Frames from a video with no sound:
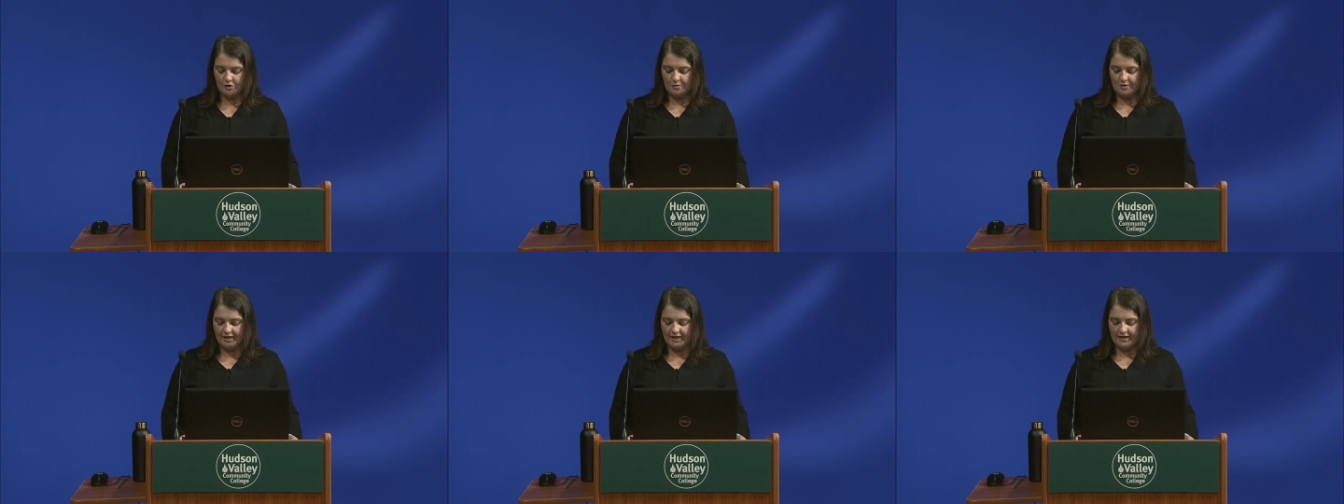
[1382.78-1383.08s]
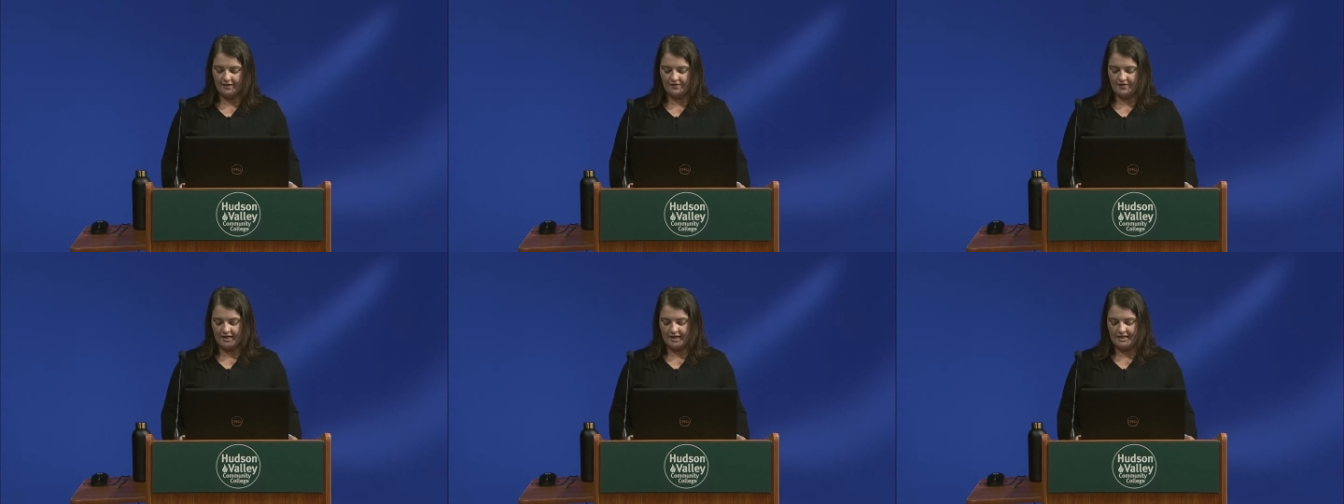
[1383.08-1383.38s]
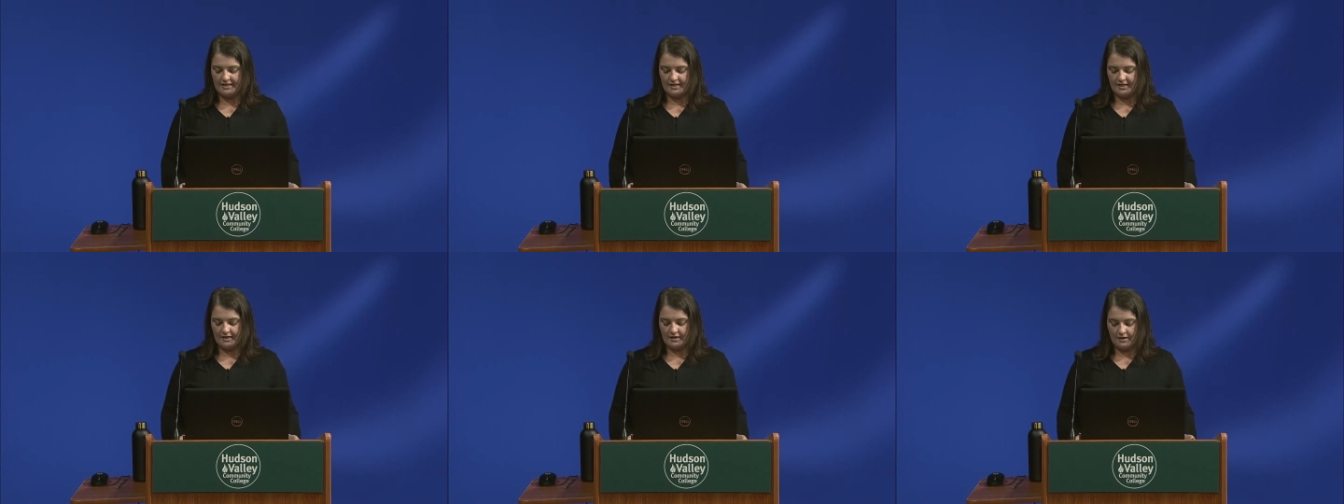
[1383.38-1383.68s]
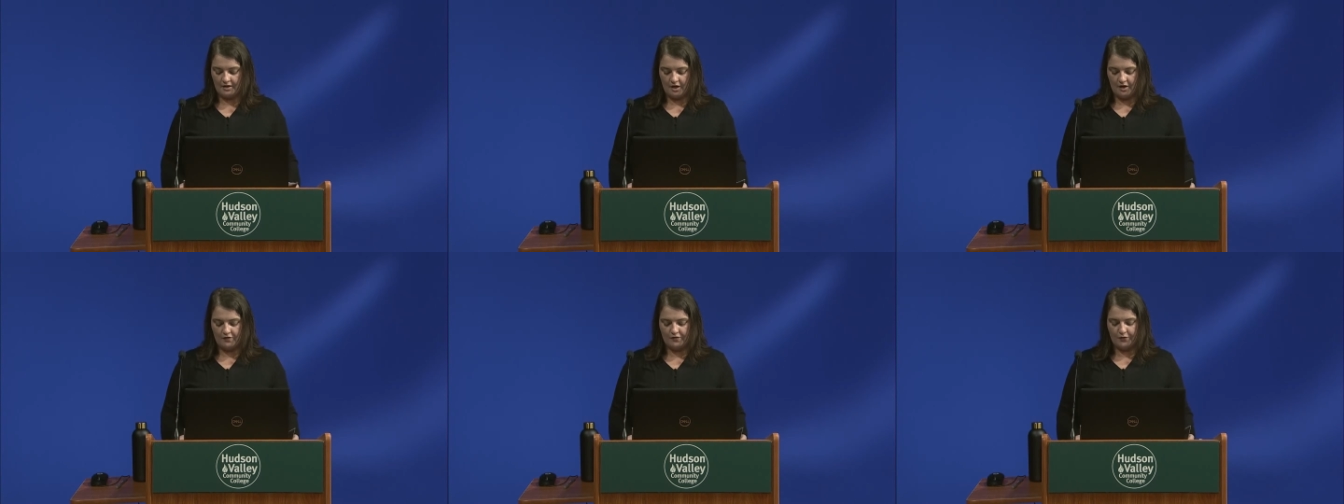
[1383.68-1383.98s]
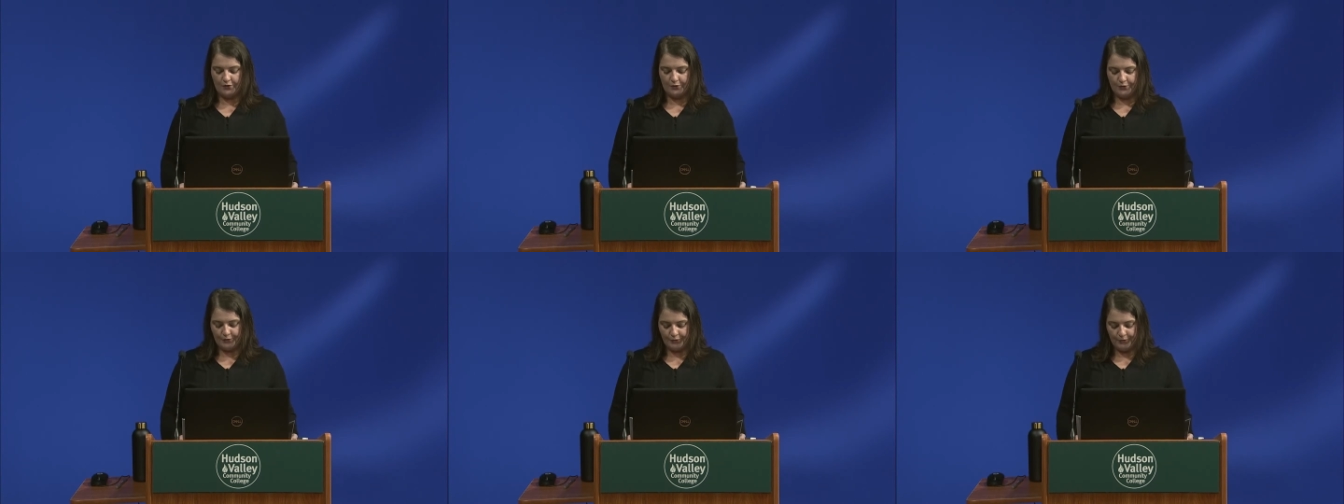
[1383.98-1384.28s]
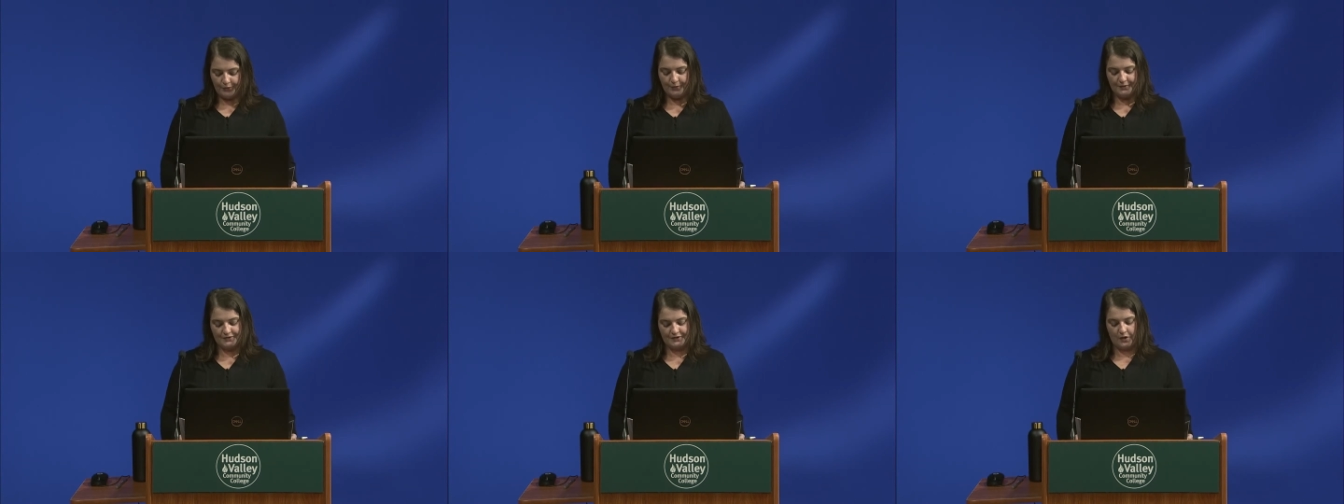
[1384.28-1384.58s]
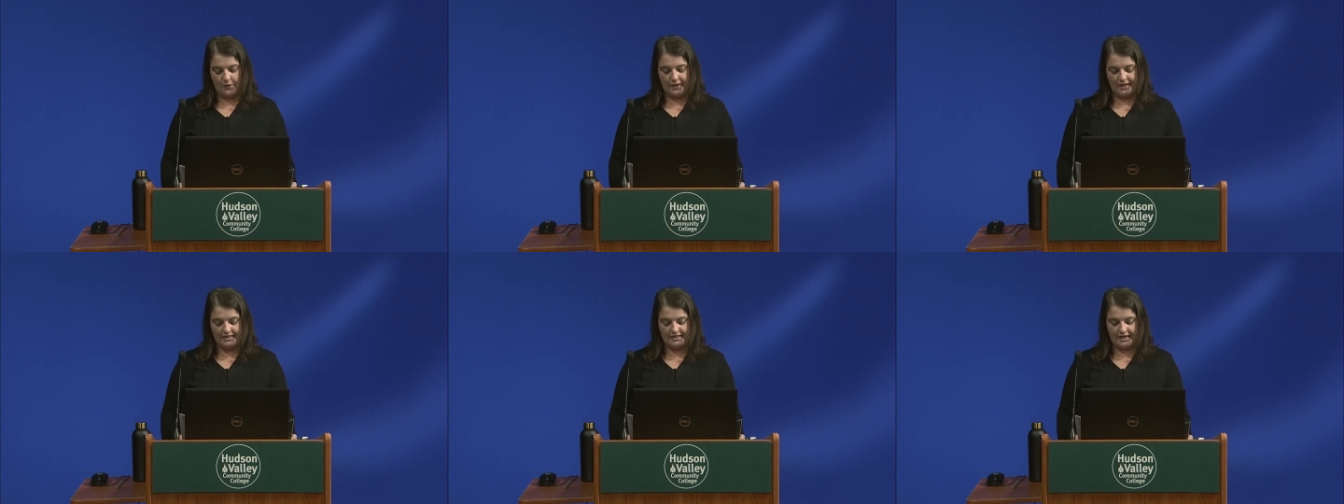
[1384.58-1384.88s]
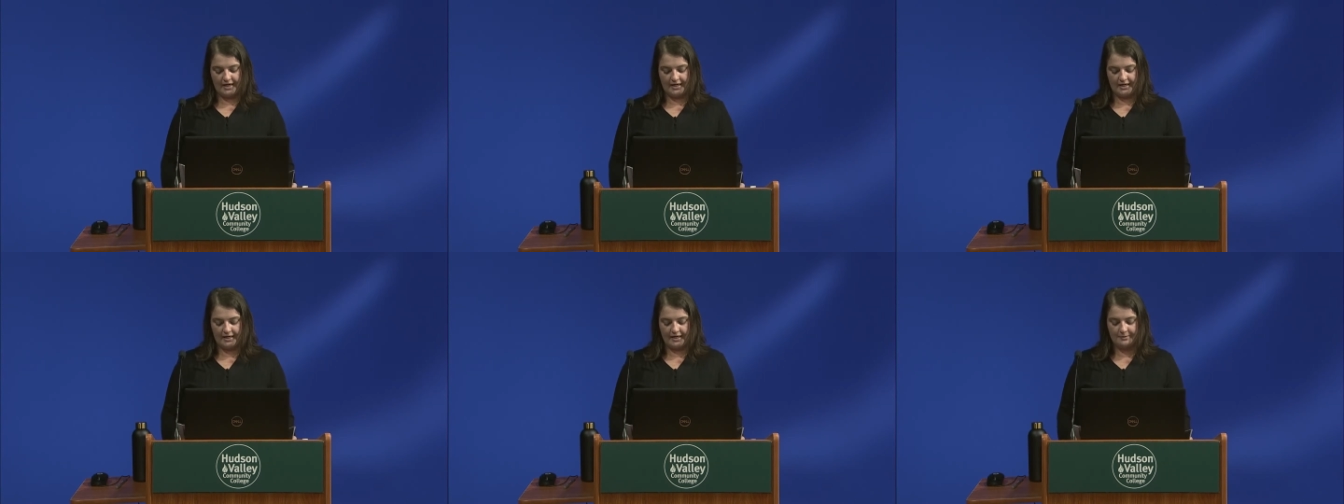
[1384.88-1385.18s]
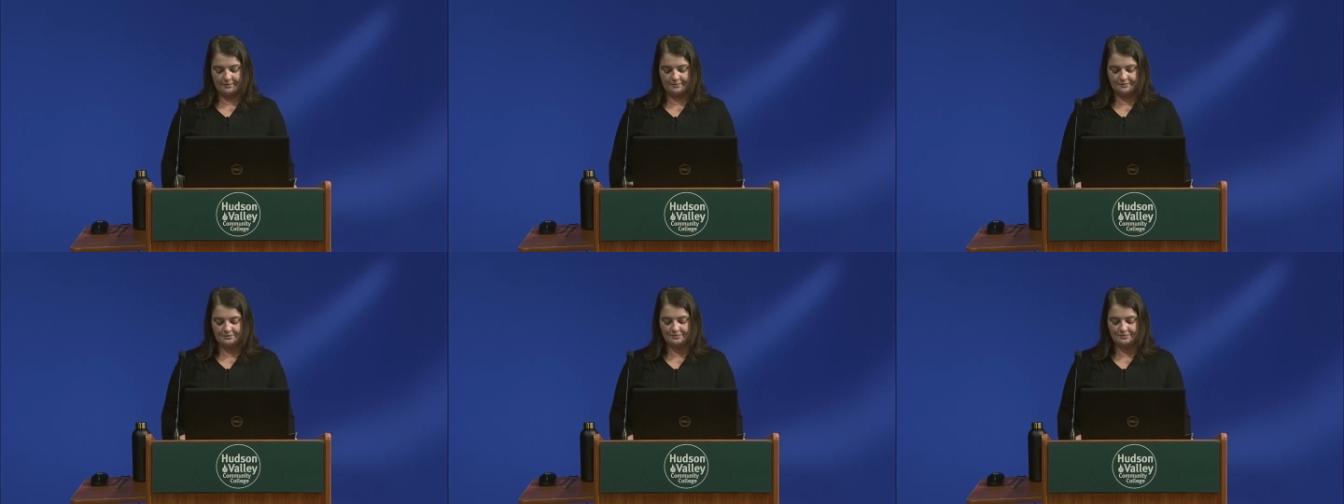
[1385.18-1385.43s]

bit of an idea of who is going tiny.